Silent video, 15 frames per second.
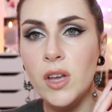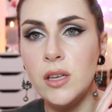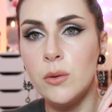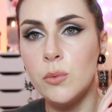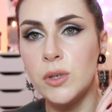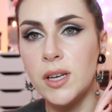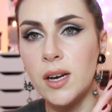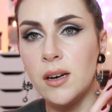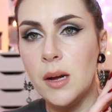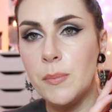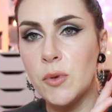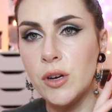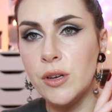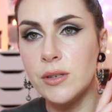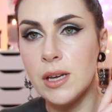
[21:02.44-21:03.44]
and you would get a
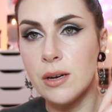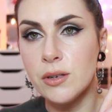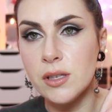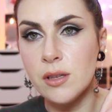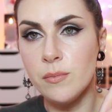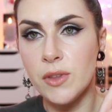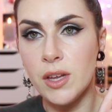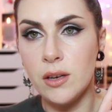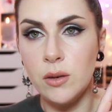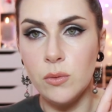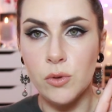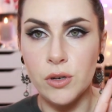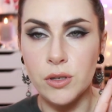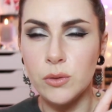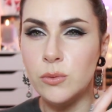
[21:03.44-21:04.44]
lot more use out of them than
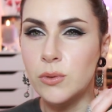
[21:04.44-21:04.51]
you would,